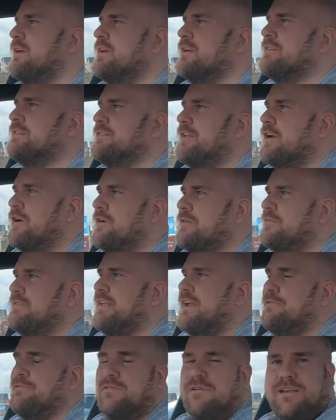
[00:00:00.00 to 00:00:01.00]
So
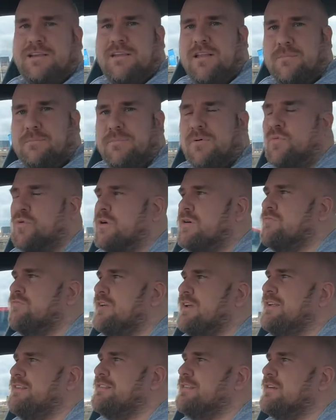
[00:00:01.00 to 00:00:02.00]
definitely number one
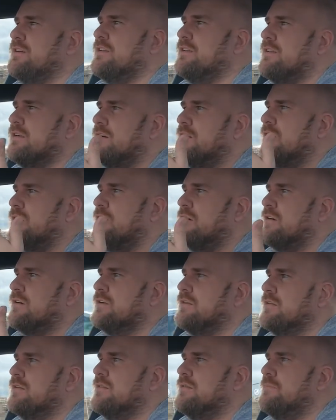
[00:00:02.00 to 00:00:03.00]
reason
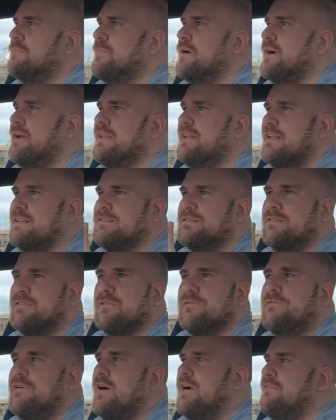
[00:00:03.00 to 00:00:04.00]
on my list of the
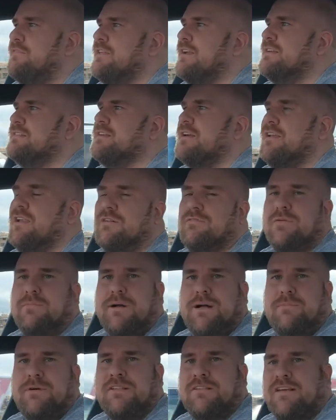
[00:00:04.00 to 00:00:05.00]
5 things I love
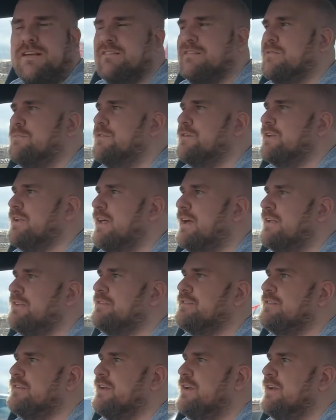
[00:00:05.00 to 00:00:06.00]
about my Tesla Model
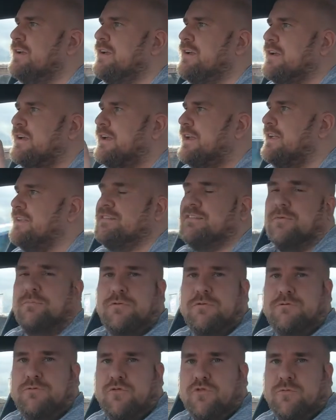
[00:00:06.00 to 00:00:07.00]
S is the
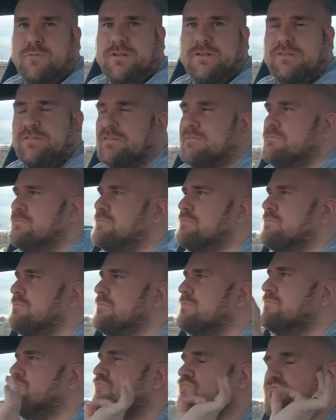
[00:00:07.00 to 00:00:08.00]
performance.
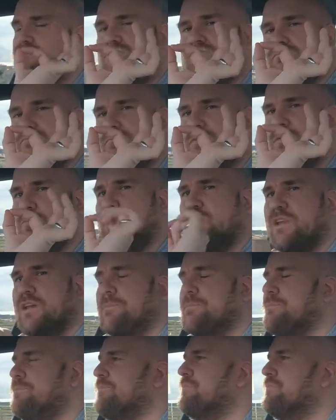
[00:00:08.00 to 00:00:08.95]
It's brilliant.